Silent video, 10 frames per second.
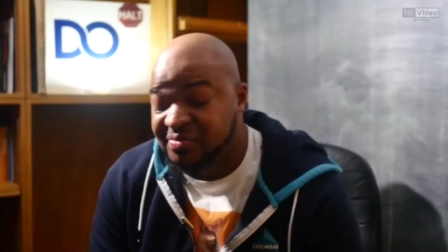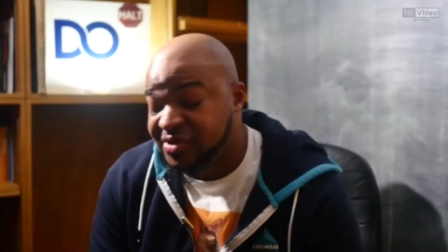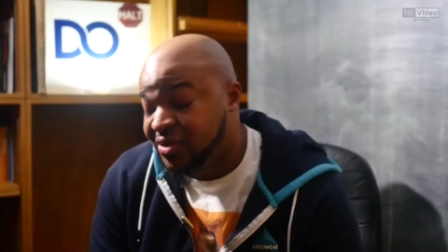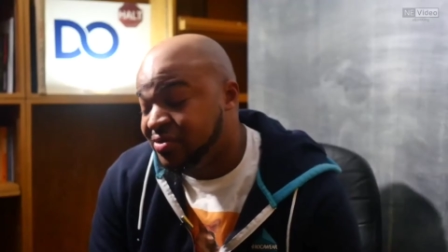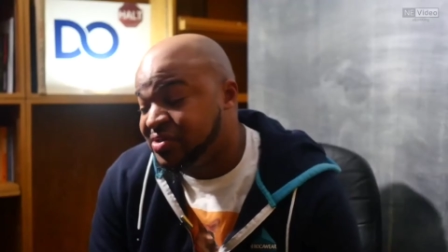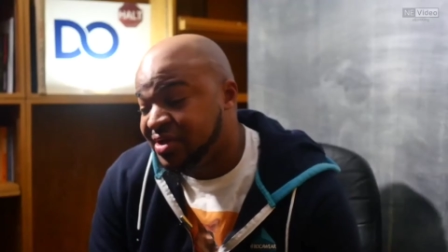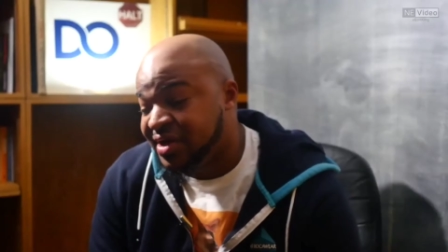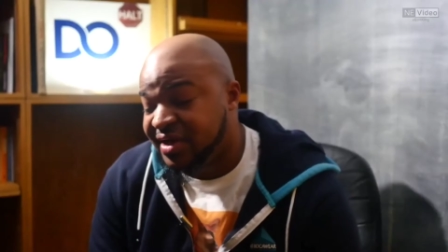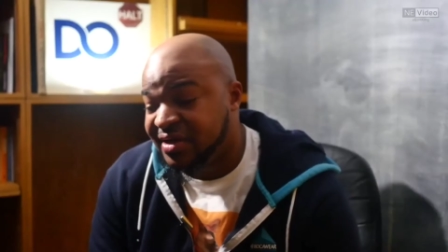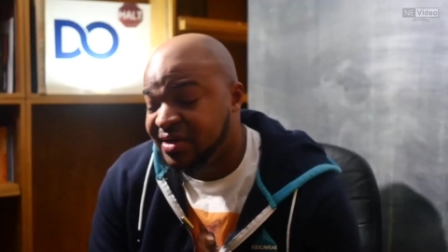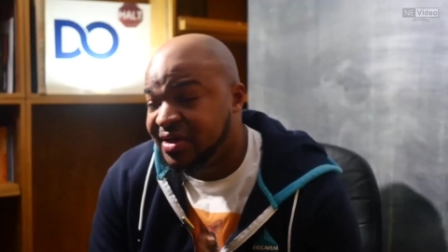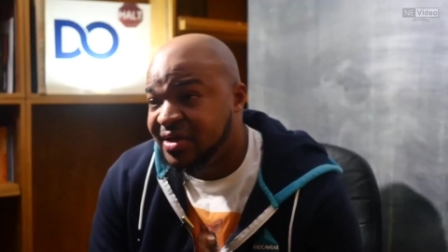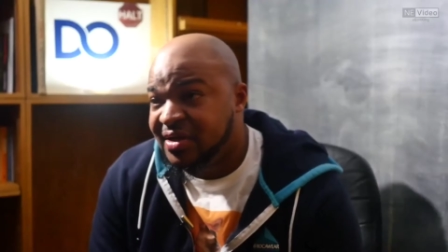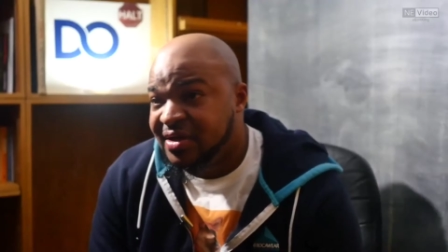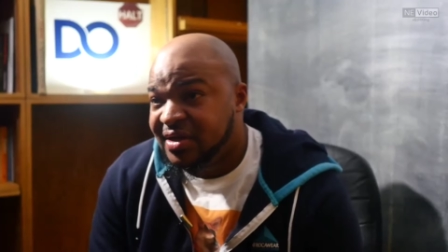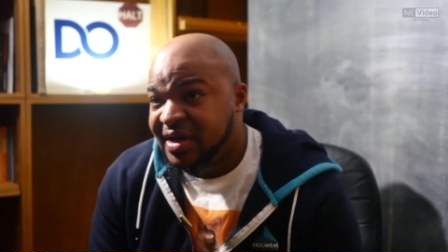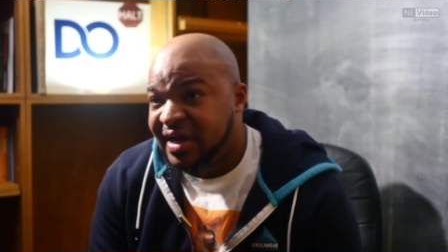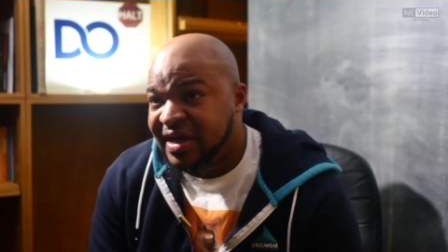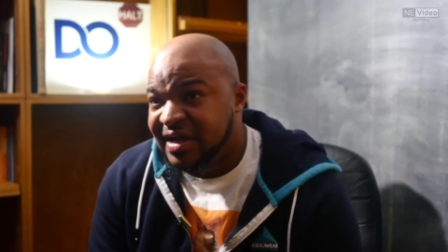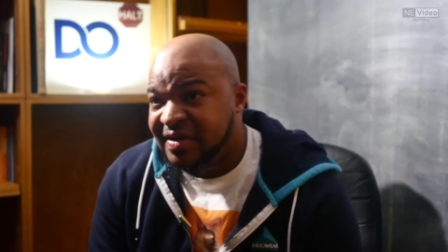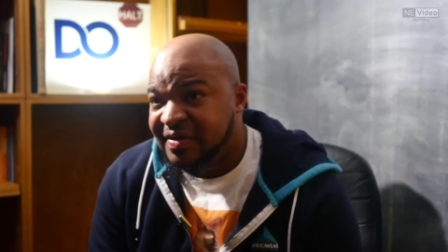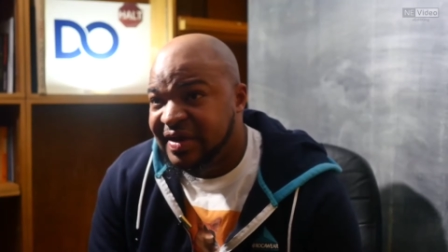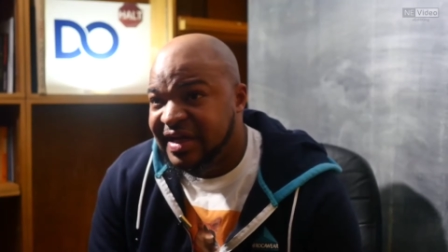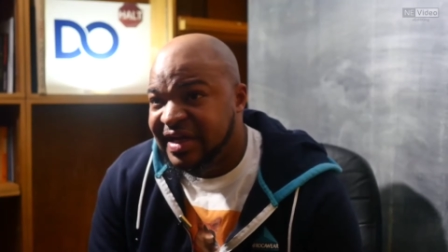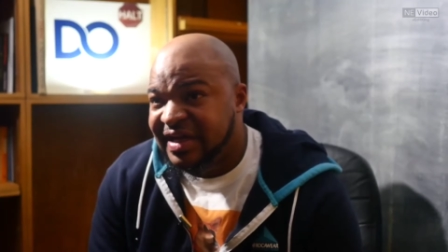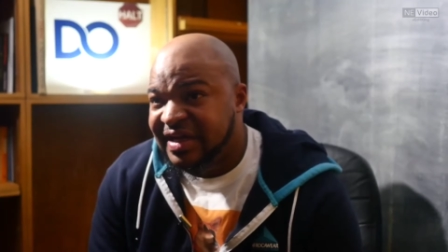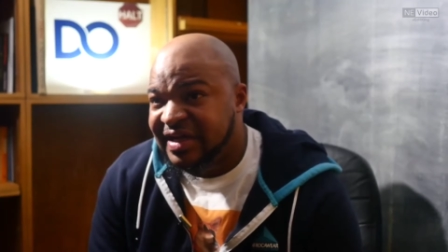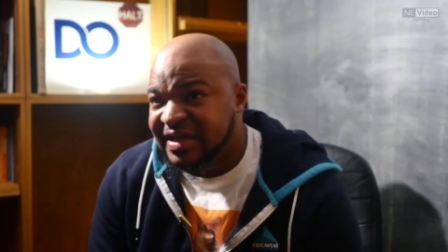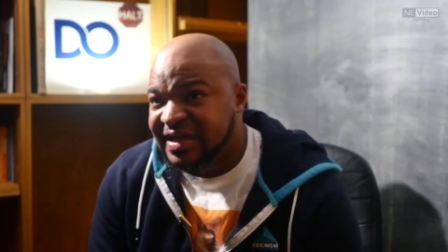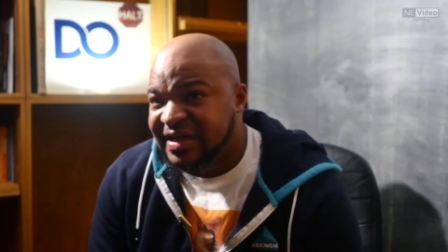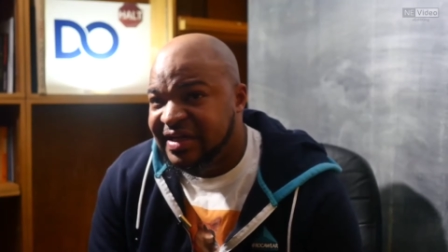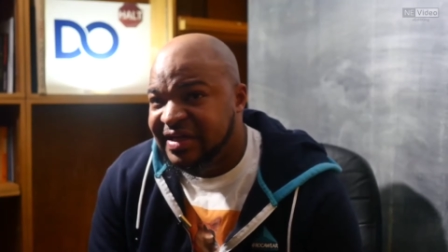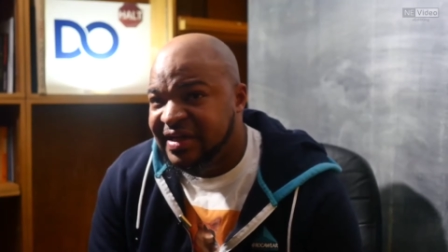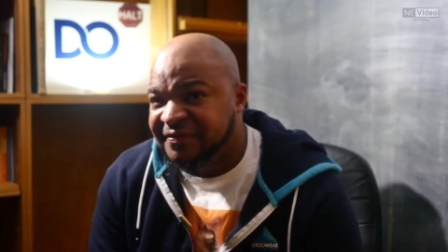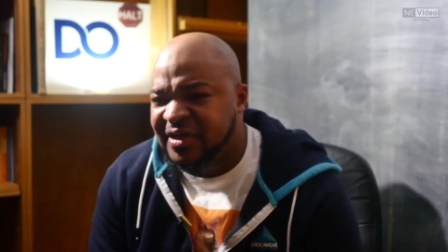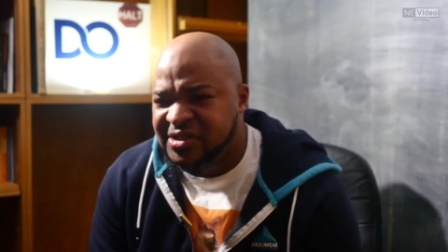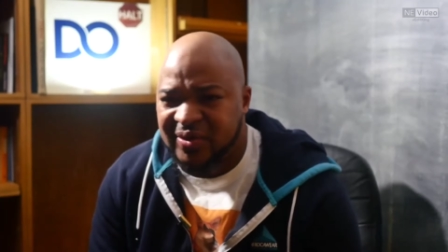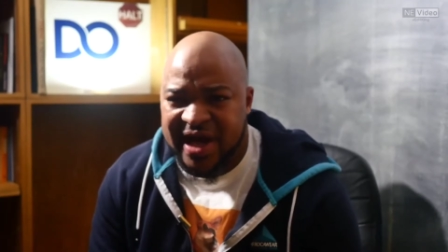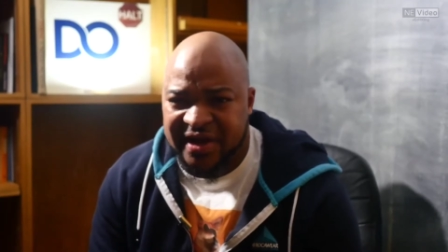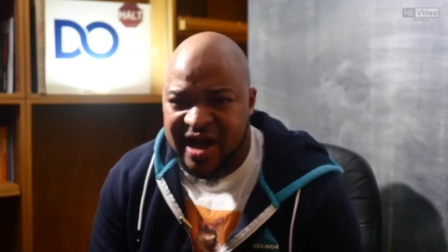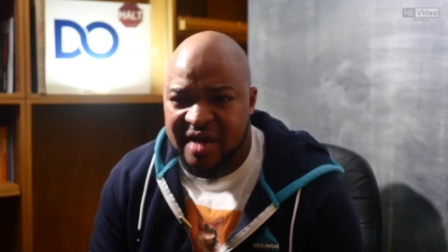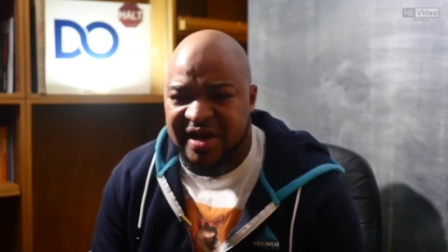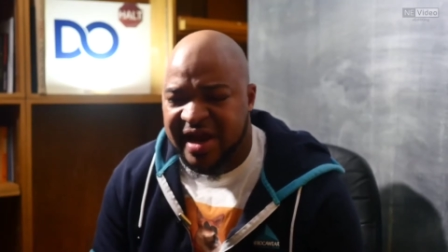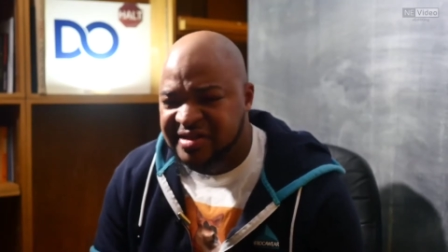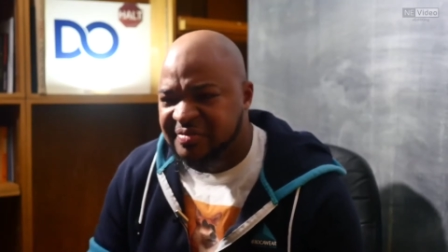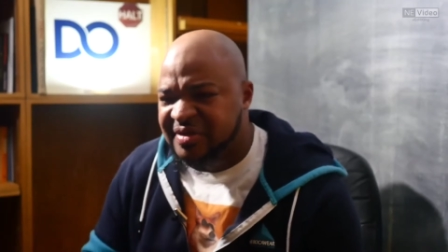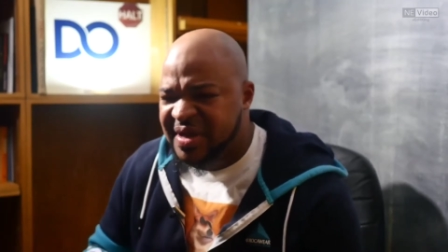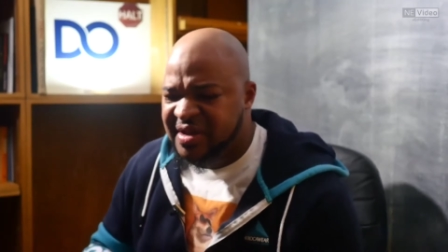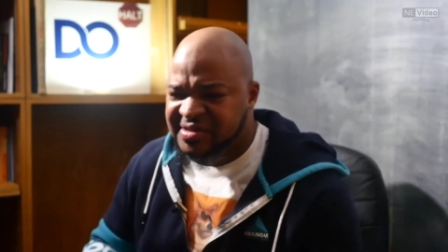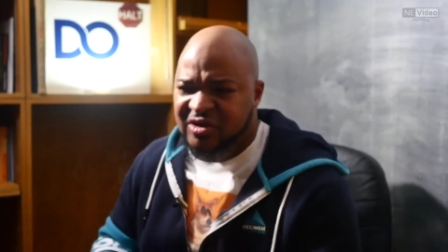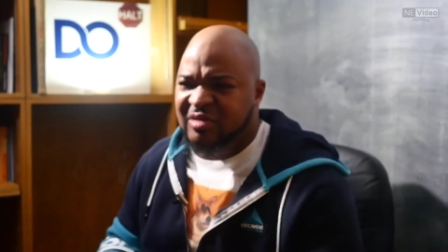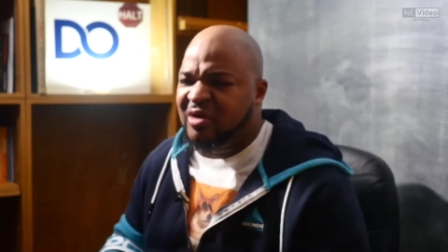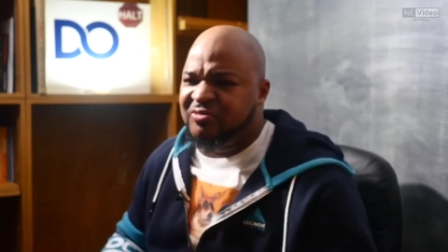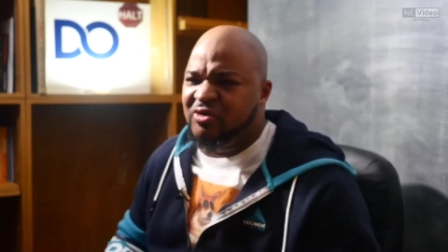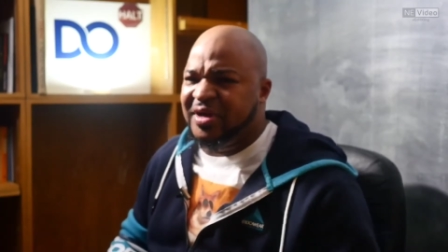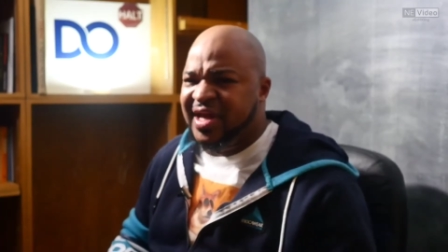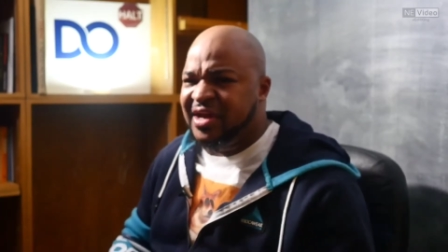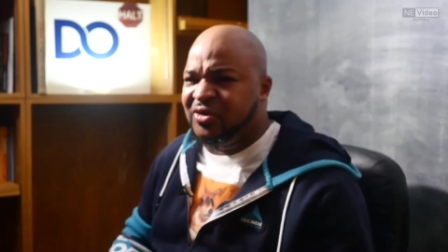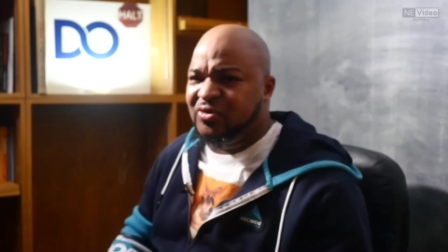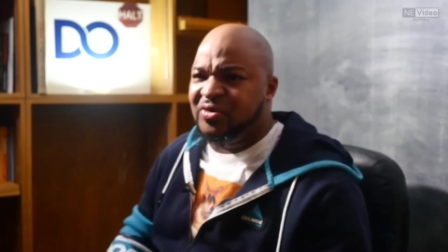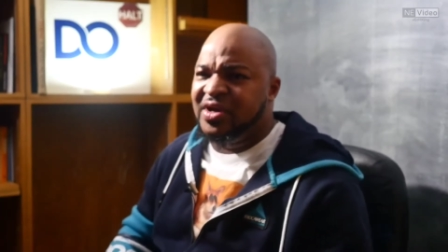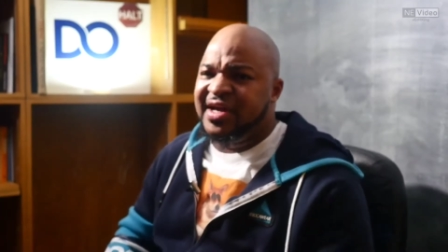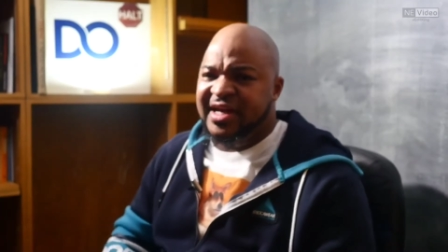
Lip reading: some jokes today," and if you listen to a lot of comedy, like some comedians, they'll come off real mechanical.